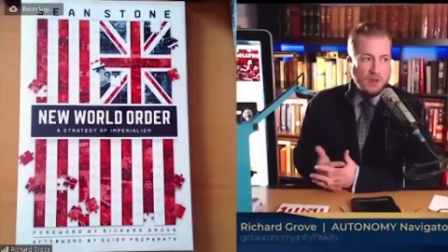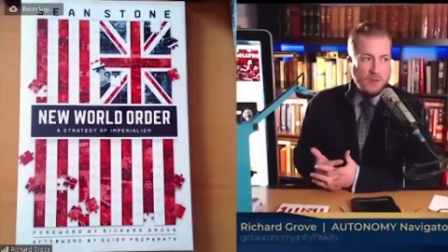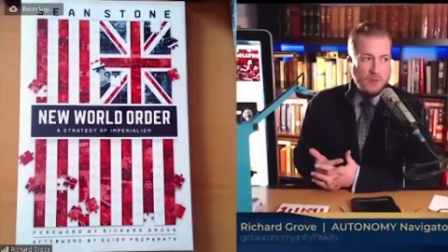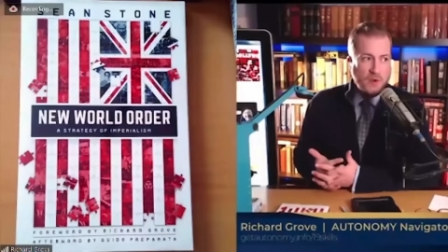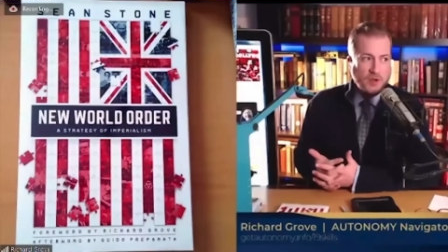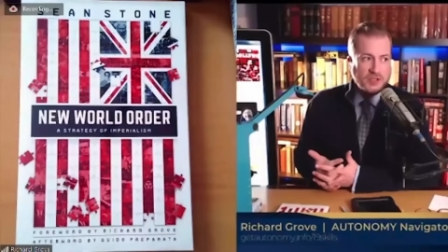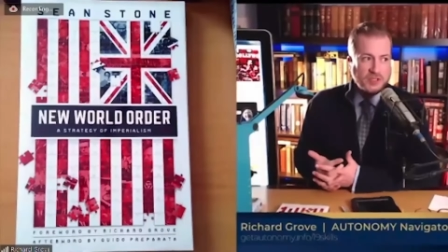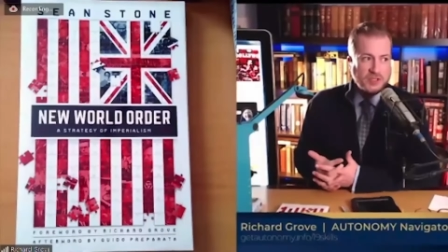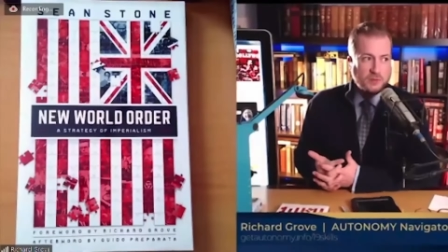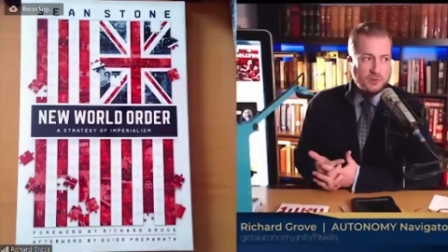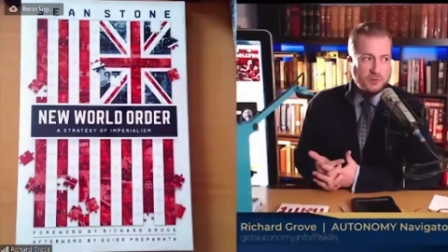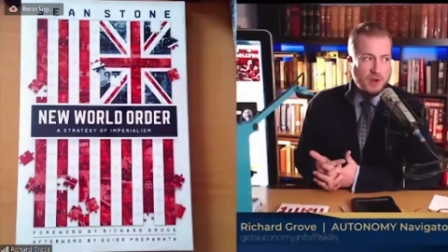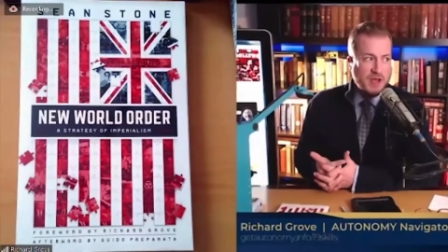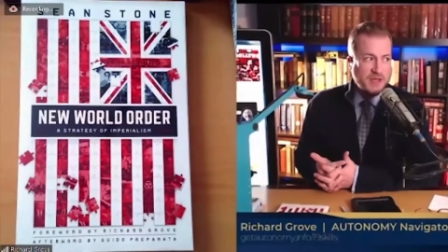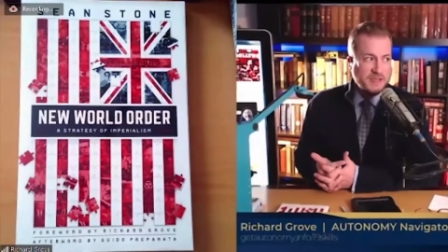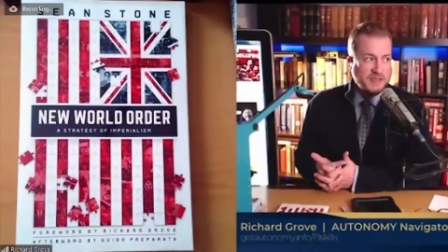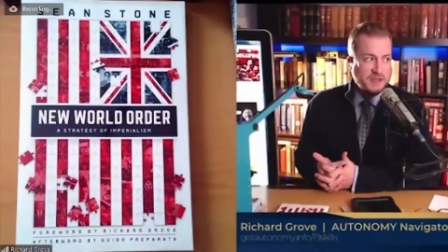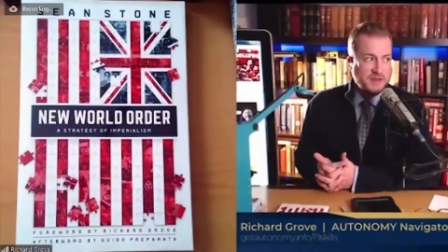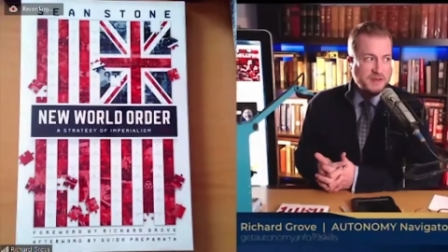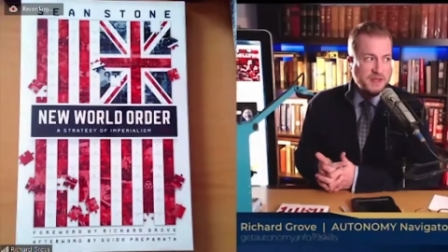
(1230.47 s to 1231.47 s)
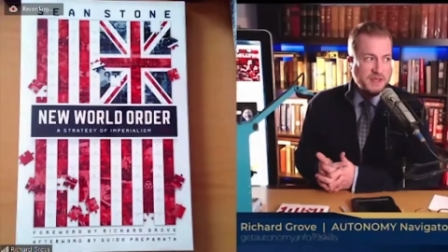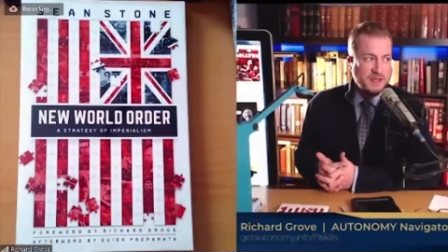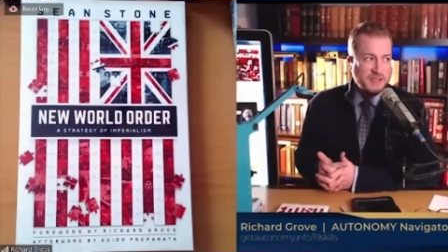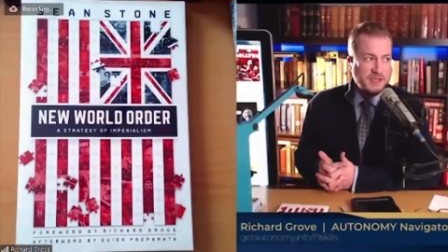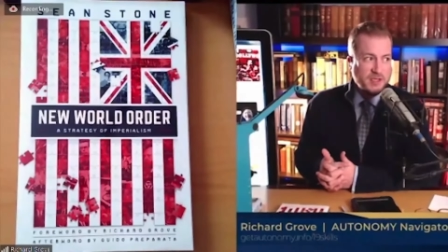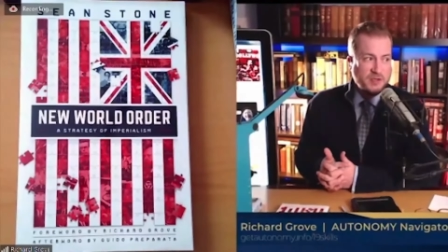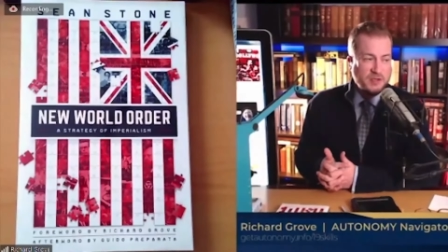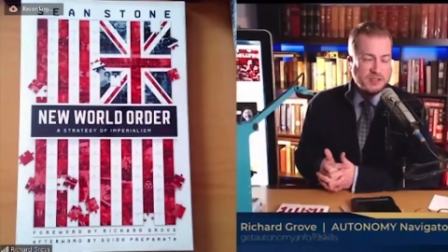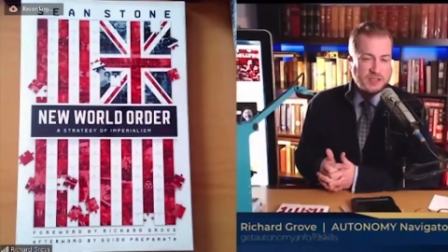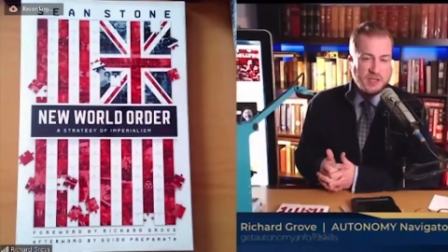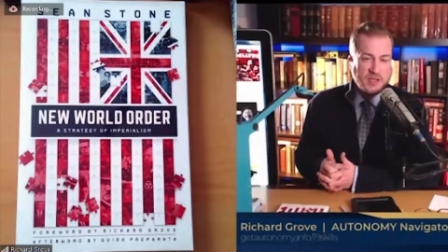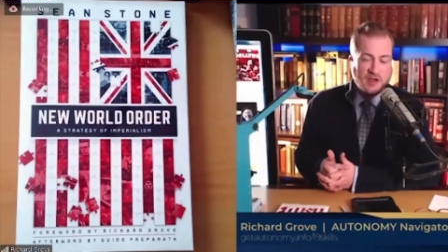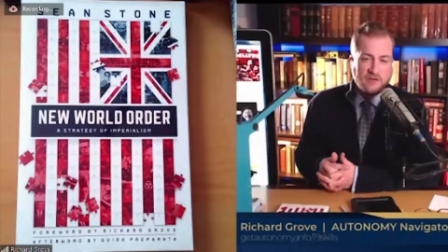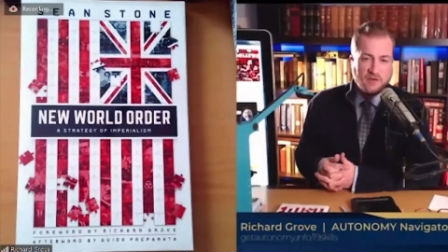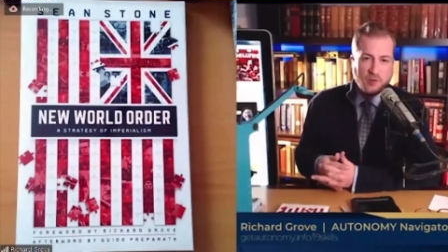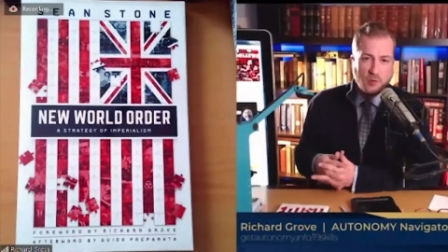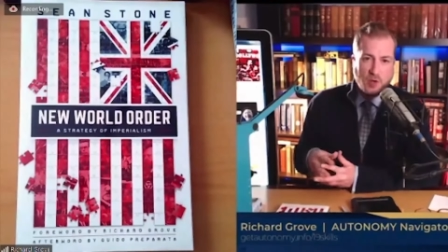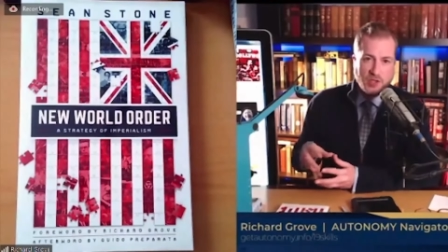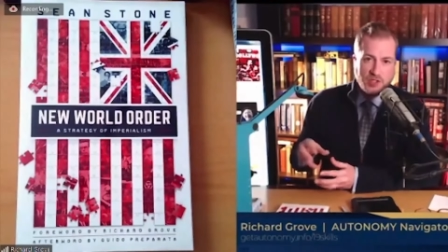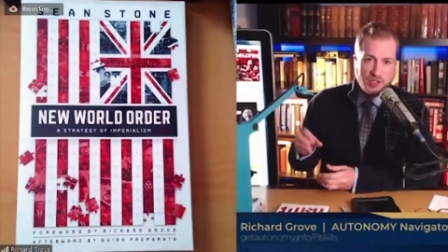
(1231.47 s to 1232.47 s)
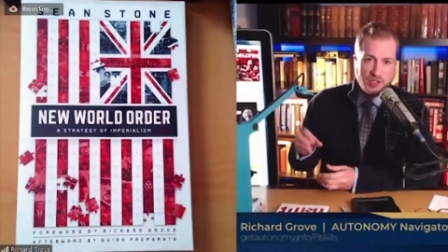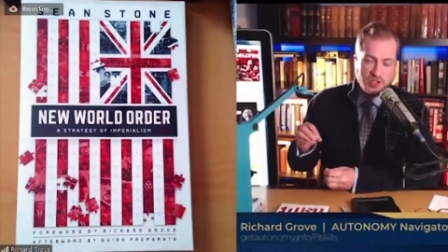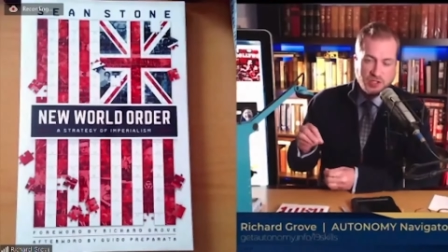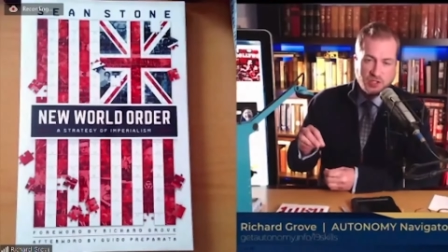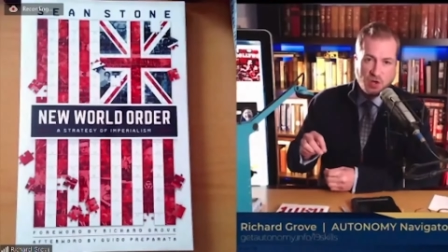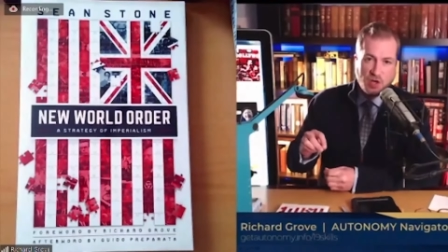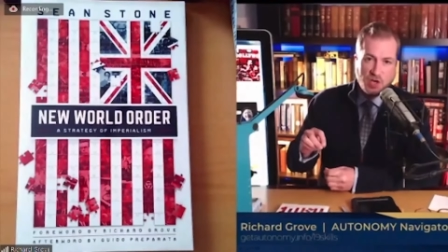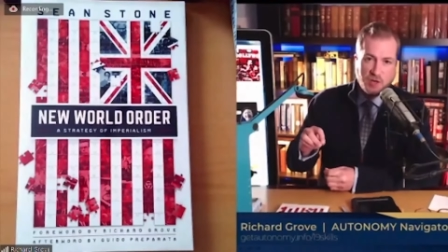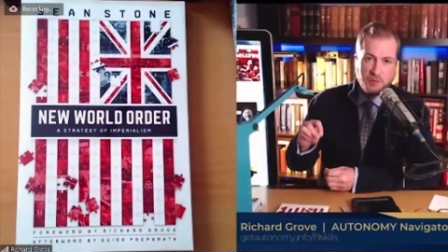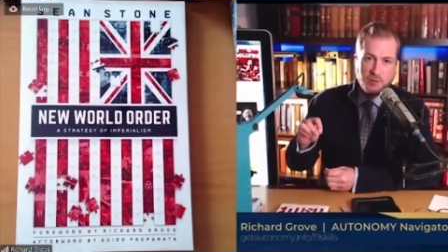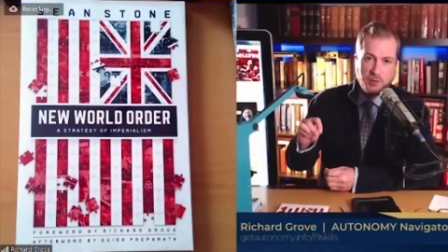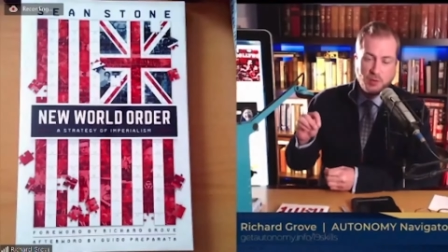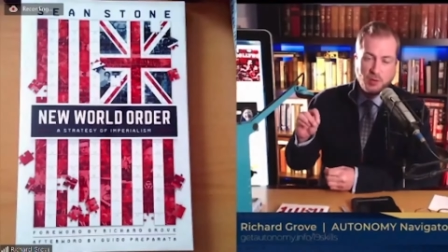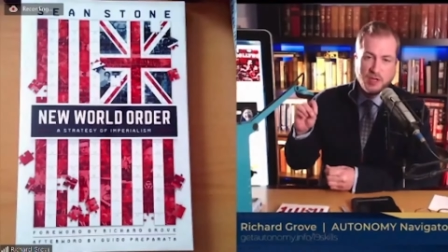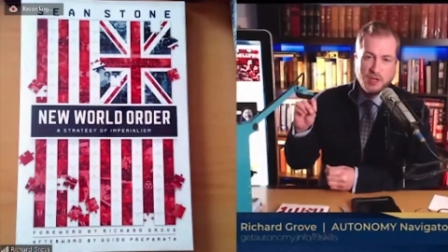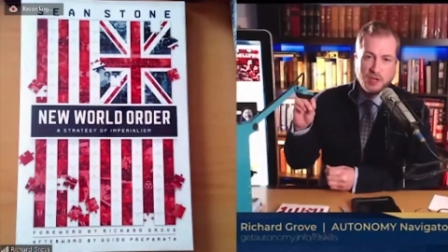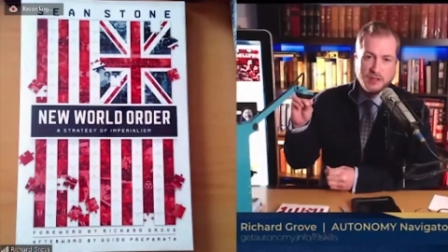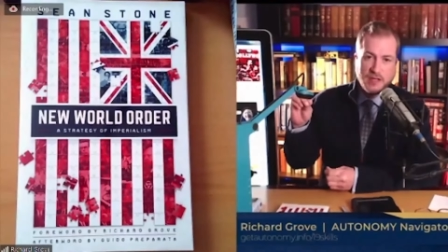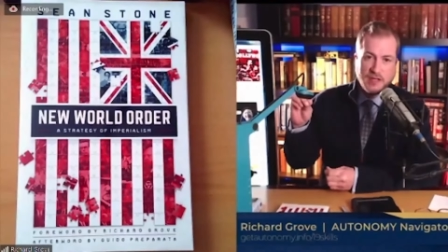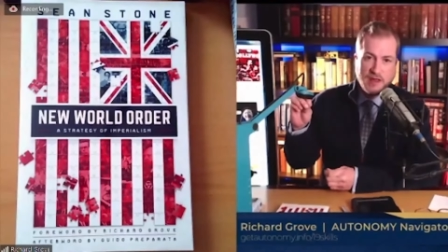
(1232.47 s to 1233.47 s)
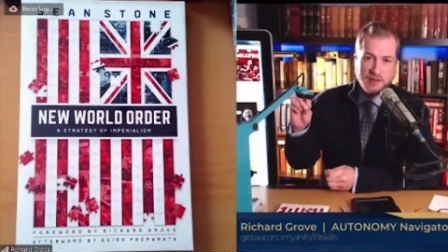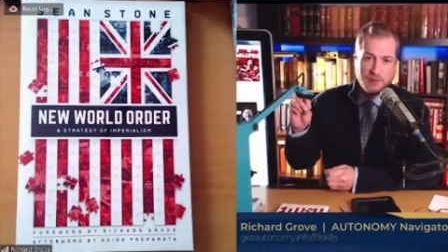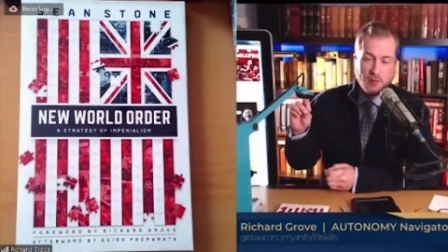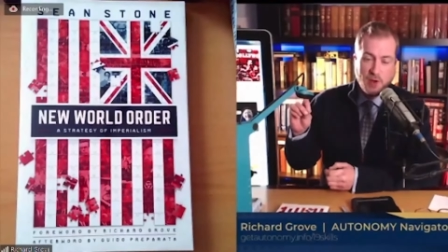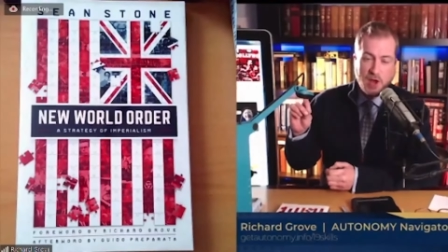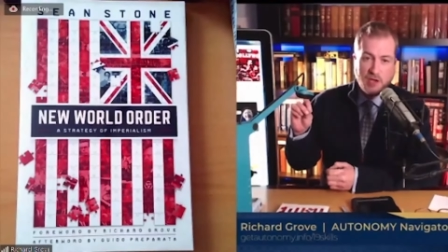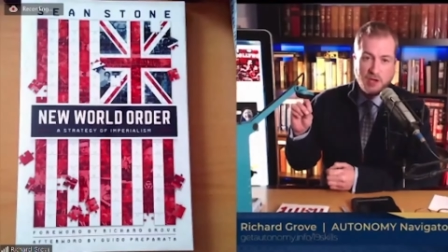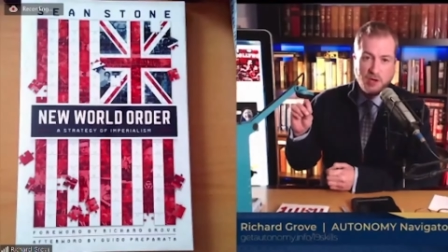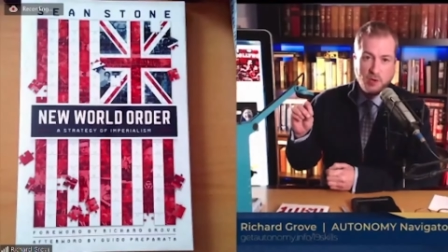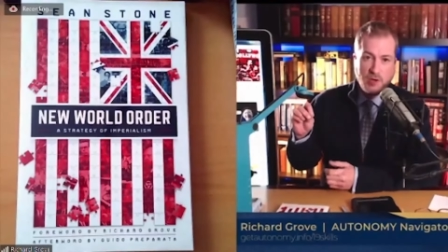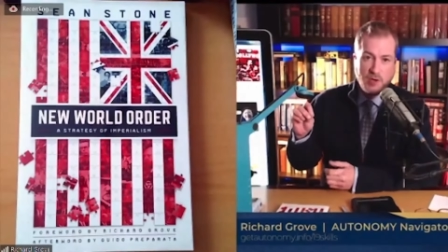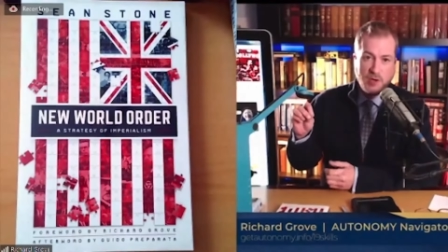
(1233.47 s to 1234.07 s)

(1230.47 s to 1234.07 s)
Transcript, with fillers: are the most surprising things that you discovered once you started pulling on that thread?